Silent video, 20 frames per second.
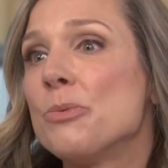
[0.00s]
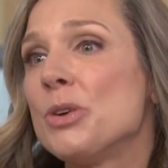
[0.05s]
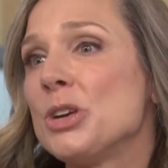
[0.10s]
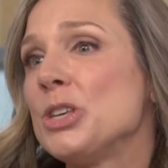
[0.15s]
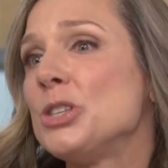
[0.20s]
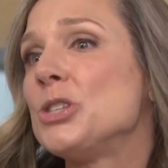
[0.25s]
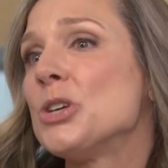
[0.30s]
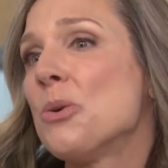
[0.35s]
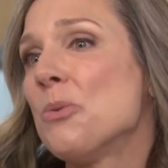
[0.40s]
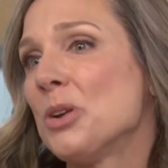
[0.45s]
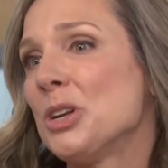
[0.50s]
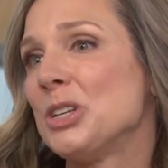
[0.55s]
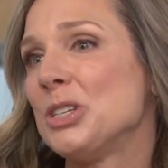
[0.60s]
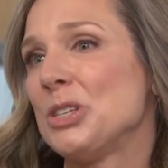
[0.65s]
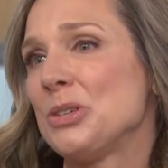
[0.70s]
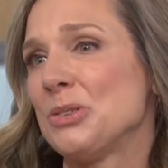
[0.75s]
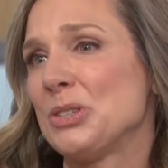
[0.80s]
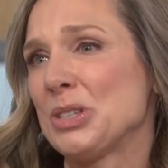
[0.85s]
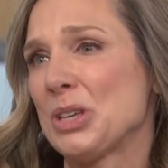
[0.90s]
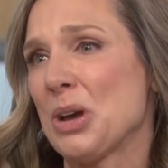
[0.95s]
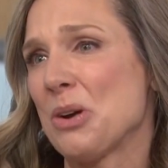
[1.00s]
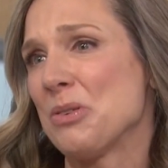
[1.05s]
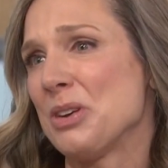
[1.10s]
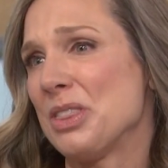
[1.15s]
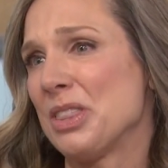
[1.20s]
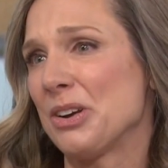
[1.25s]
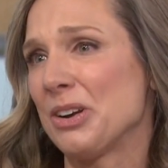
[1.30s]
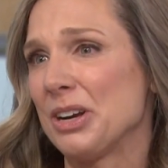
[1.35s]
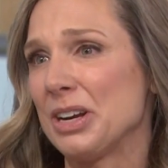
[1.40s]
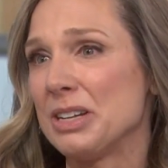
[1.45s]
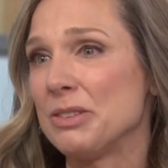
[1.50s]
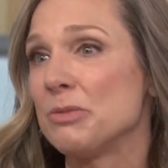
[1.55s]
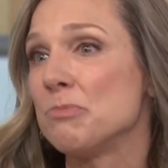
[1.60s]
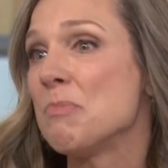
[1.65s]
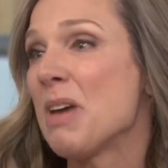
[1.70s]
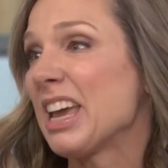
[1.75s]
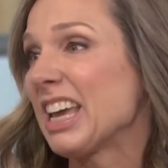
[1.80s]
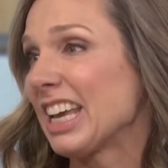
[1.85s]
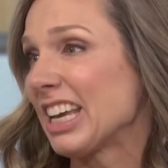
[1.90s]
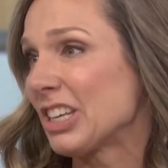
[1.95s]
What you don't want to do is go in there
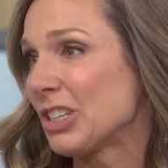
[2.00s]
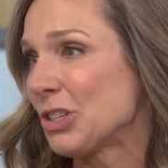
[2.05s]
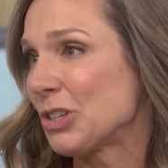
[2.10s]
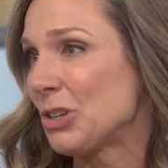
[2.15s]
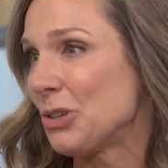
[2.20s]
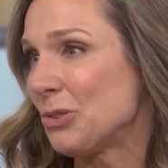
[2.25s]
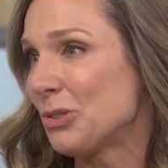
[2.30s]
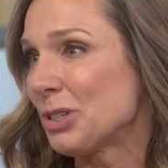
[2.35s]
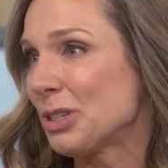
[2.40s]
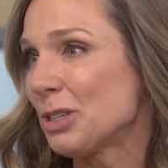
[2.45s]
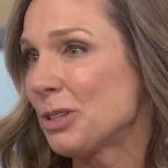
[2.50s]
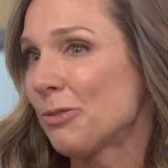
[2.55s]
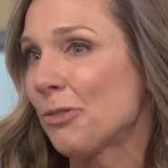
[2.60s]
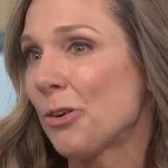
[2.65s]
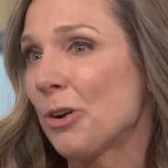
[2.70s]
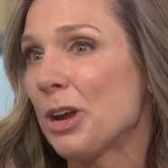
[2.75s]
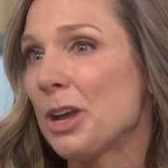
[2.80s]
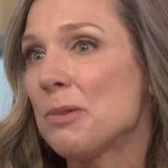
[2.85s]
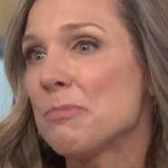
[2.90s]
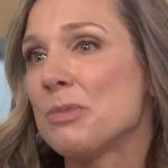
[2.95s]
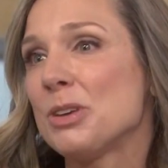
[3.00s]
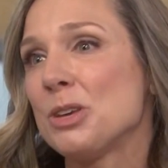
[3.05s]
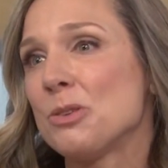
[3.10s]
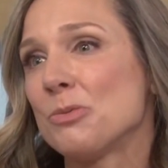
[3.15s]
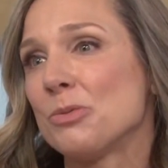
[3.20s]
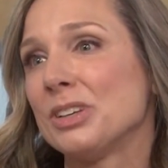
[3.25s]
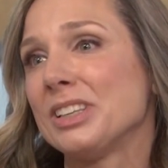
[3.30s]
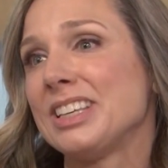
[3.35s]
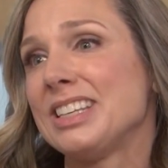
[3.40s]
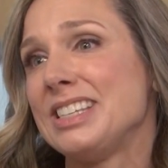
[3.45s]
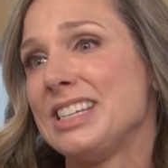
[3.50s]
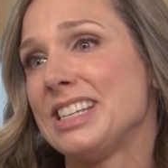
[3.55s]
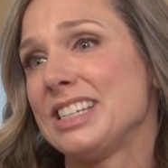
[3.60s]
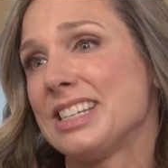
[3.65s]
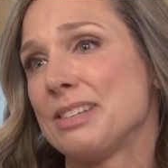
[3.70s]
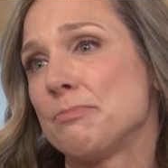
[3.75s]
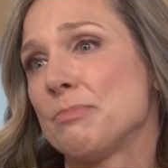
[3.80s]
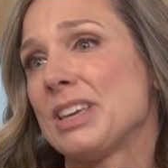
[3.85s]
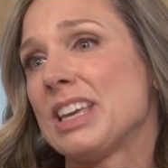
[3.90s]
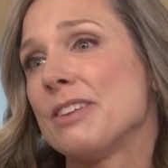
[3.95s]
and make excuses for it, but you really
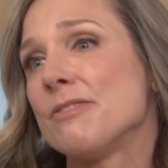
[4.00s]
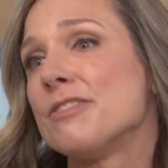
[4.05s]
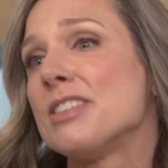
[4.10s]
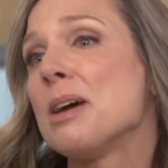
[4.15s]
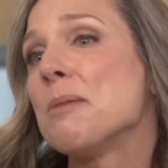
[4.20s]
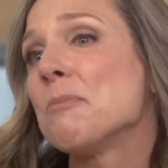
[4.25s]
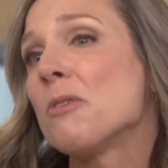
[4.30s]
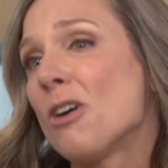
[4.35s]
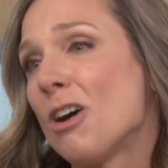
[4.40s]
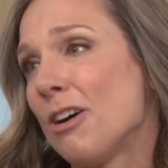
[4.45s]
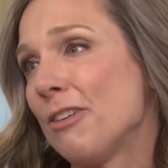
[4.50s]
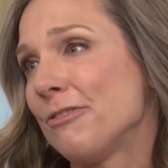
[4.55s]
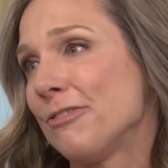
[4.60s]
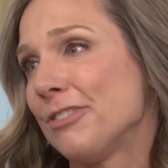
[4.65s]
need to give them